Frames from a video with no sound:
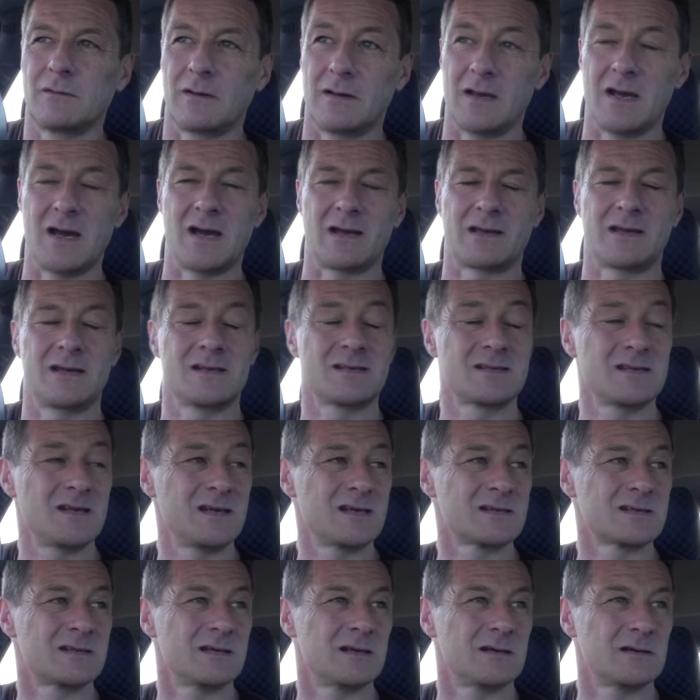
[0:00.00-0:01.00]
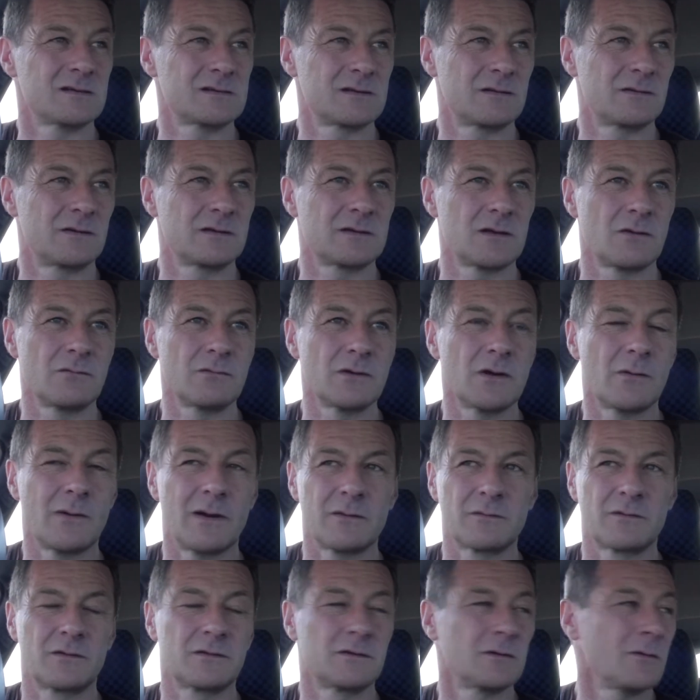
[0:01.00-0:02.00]
uh, kids these days, they don't know
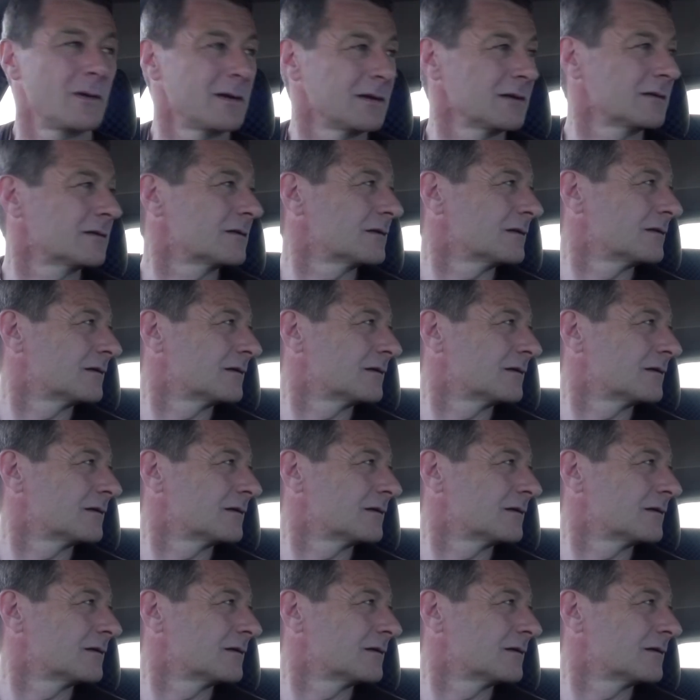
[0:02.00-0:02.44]
how to do anything.